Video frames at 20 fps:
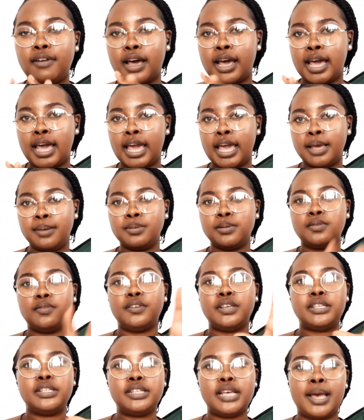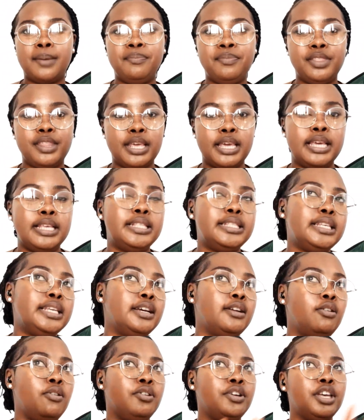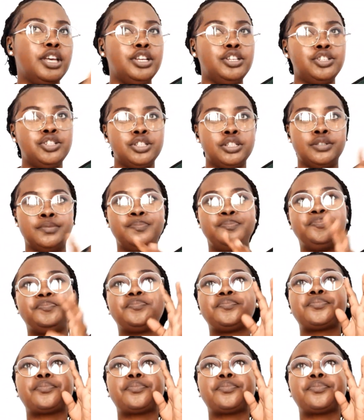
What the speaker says: vibes, first time dating location.